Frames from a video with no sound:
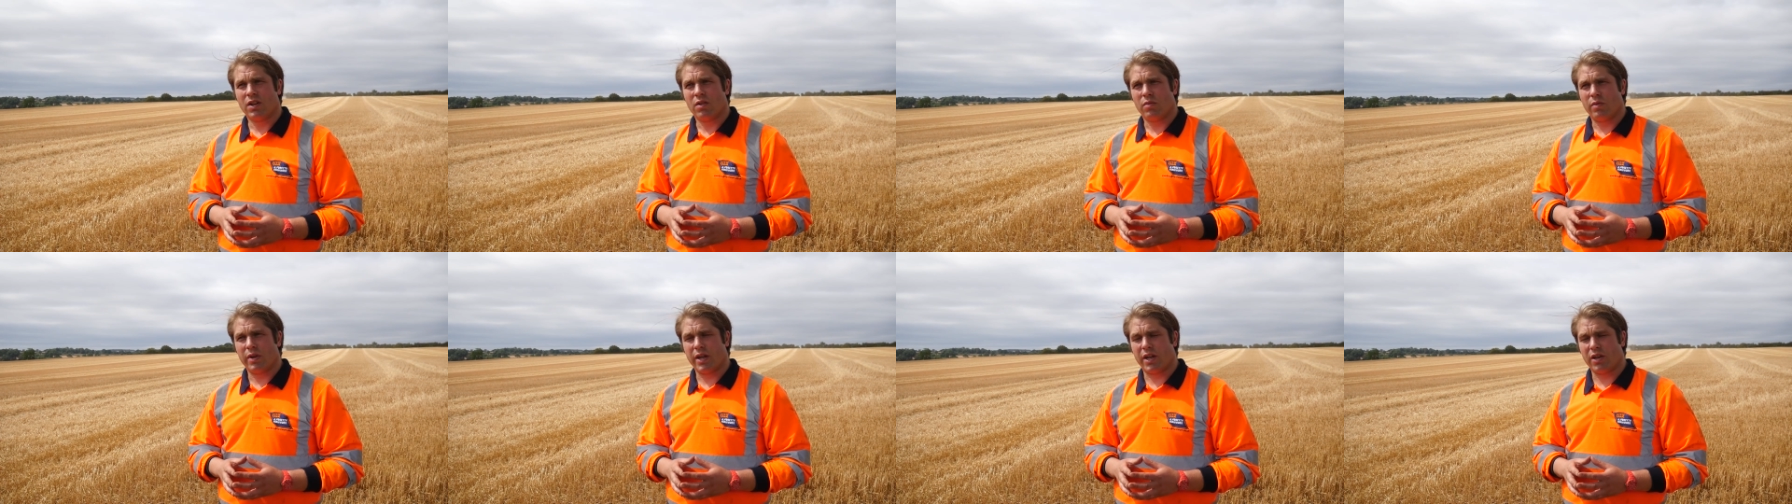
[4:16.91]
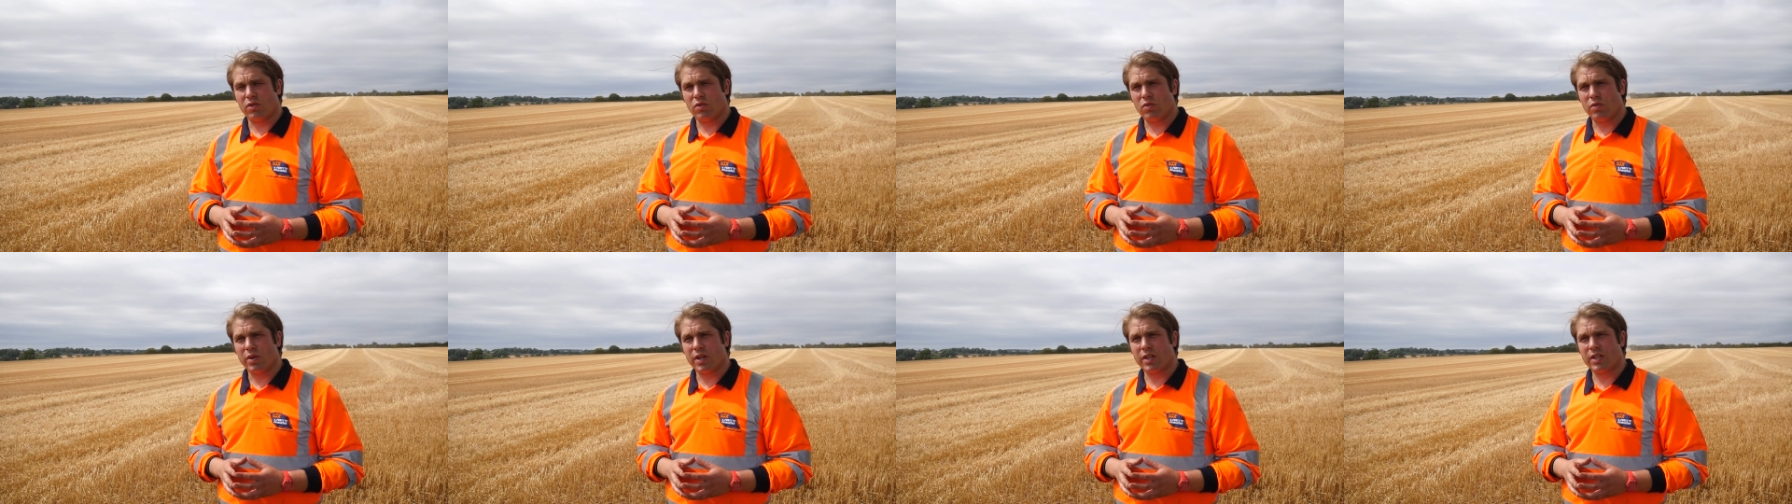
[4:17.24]
we can
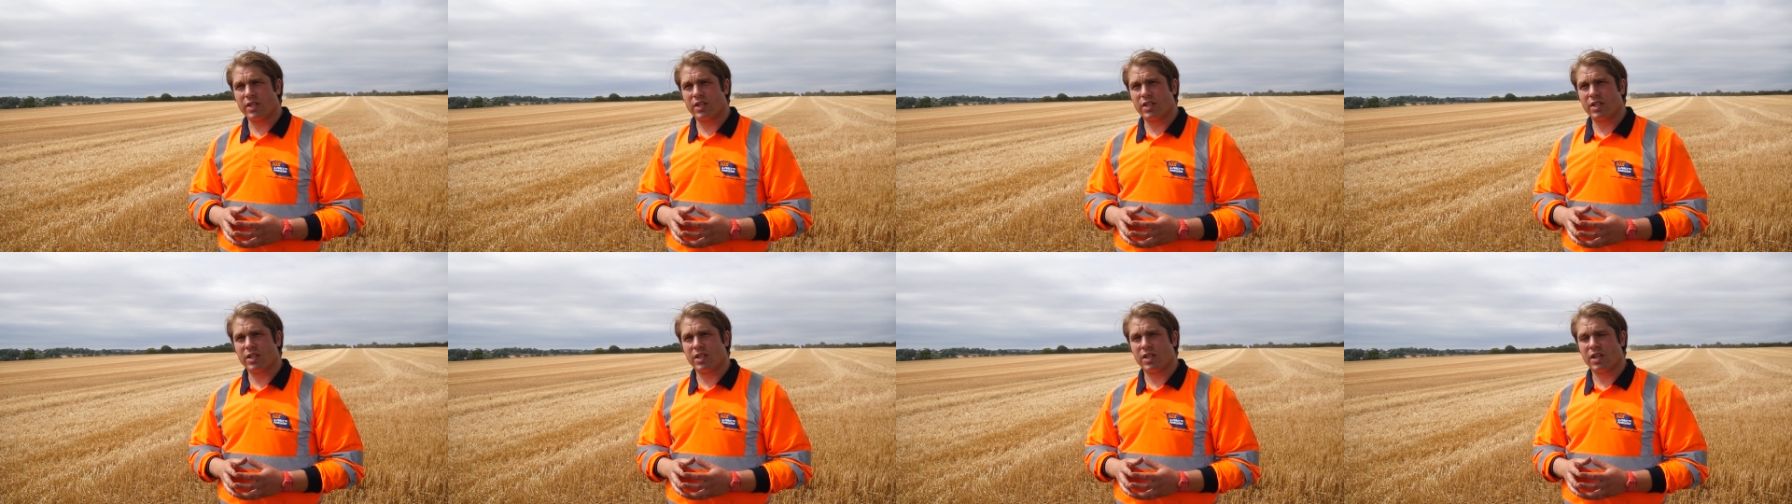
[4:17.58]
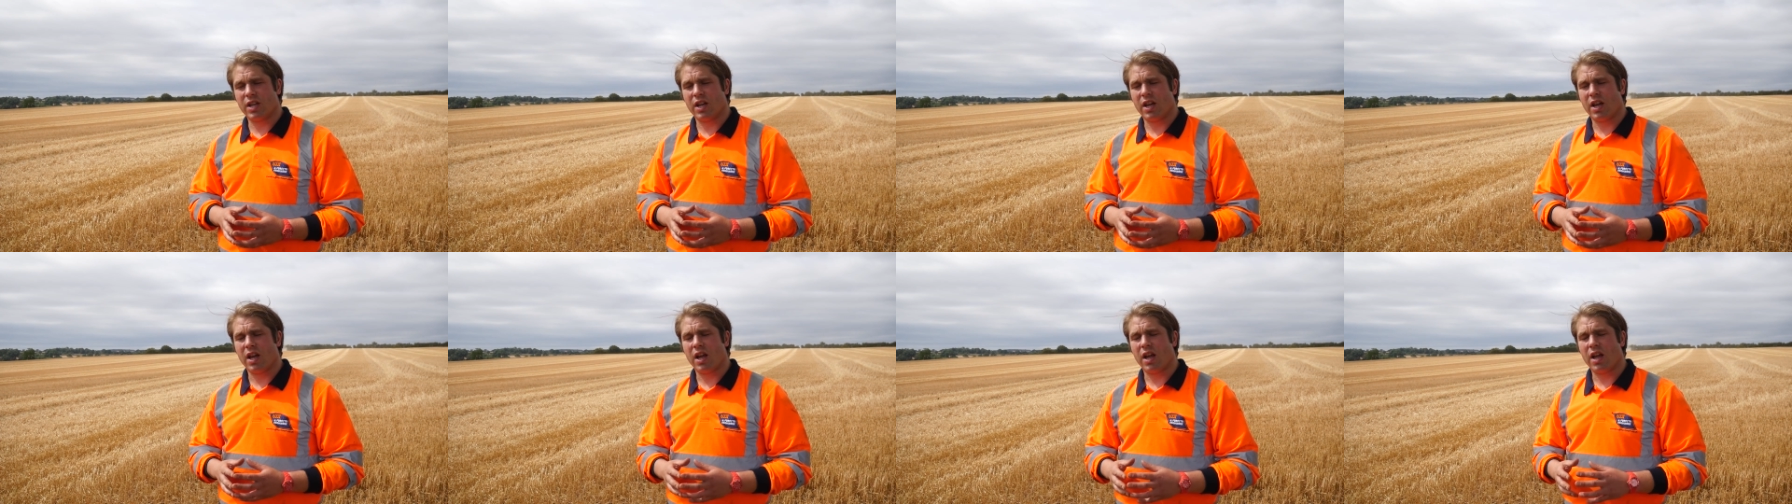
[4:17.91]
always
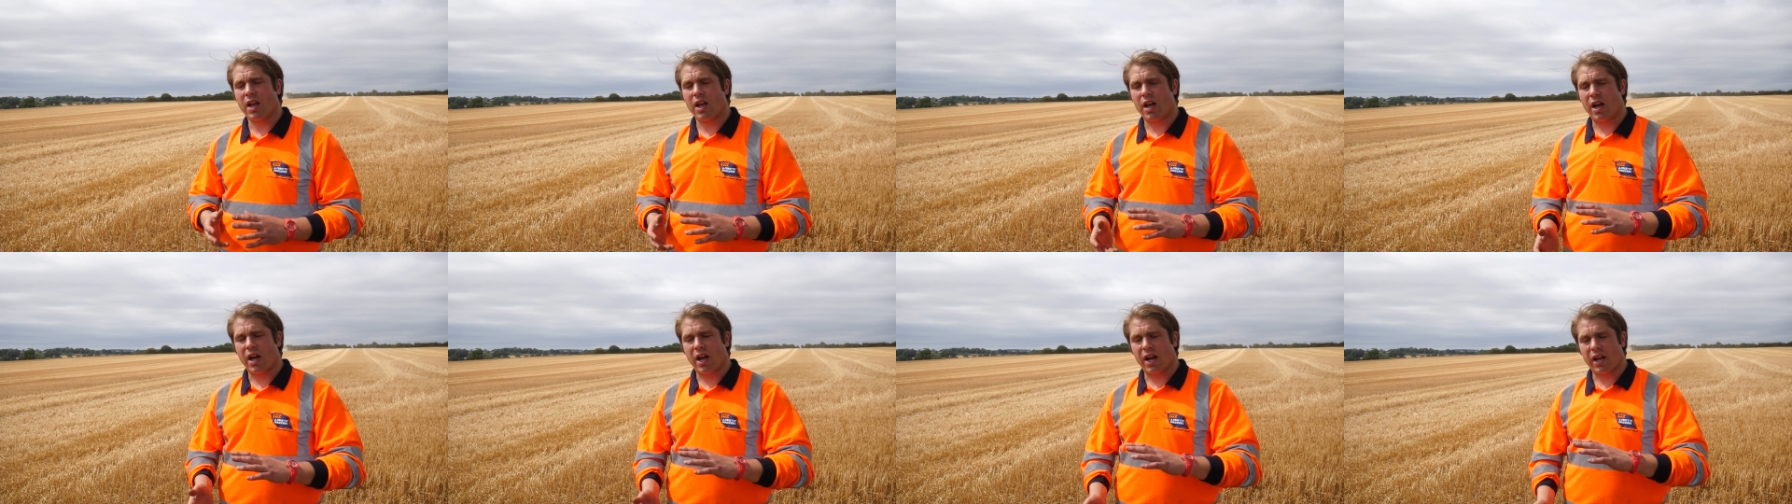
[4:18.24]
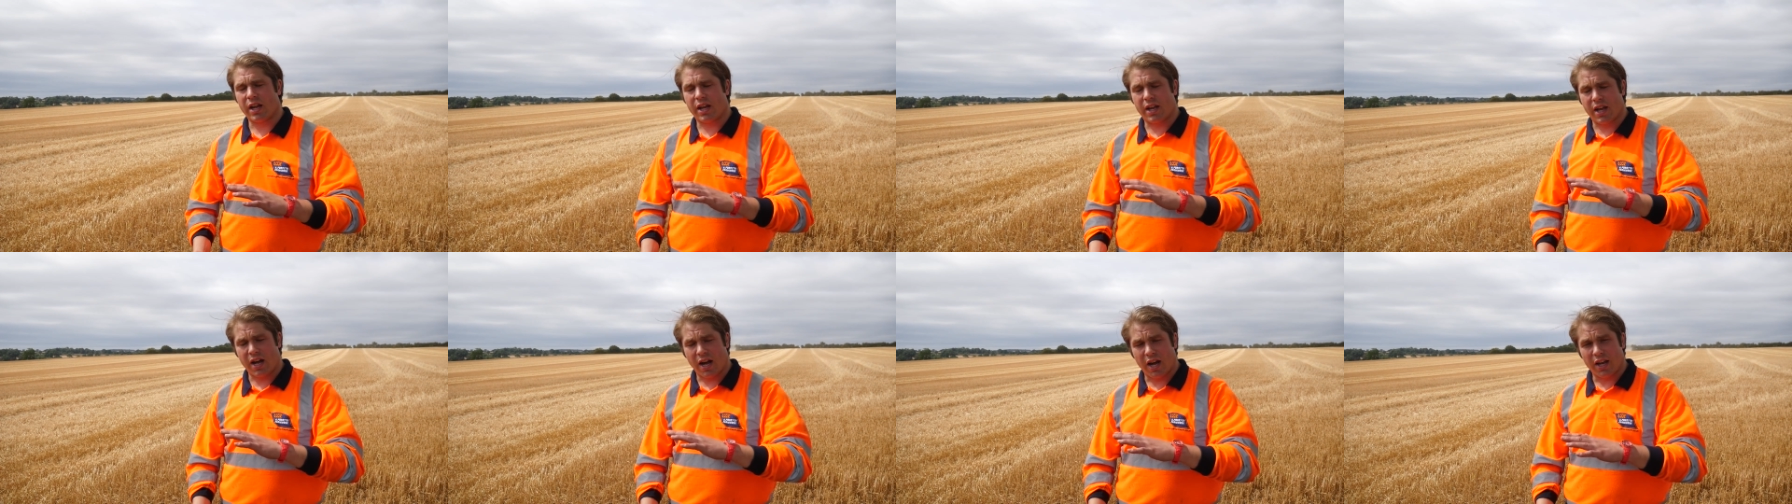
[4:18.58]

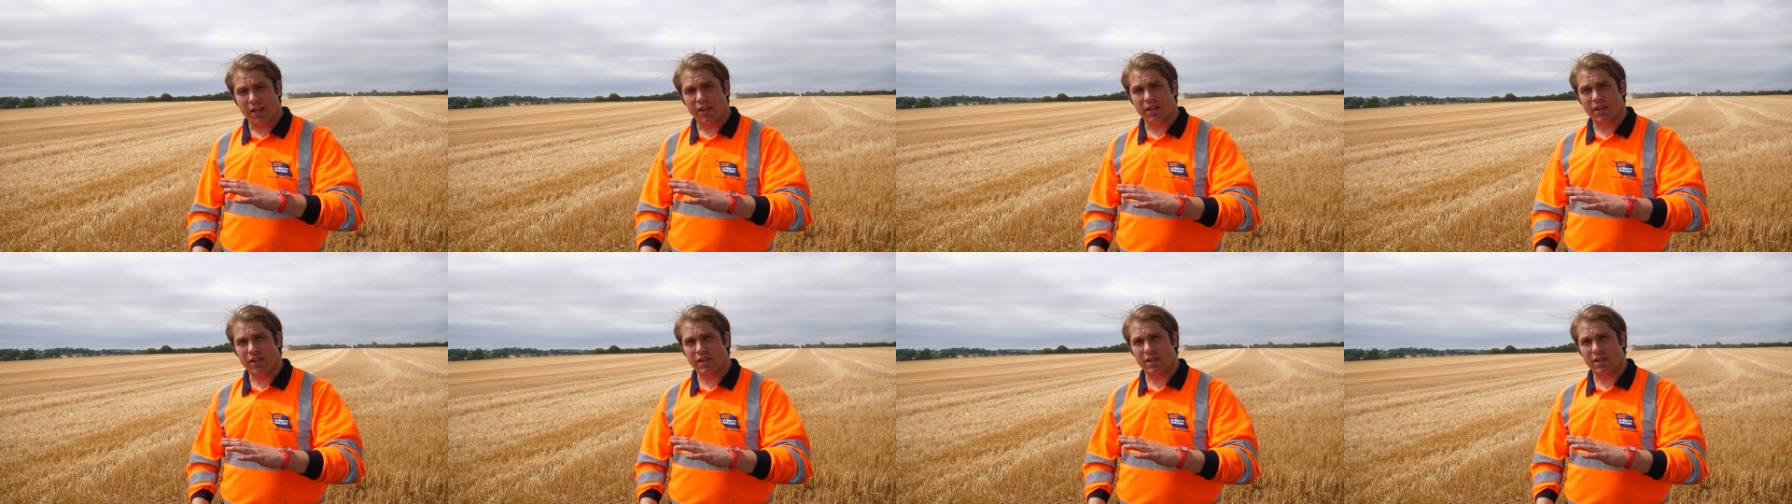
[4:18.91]
cut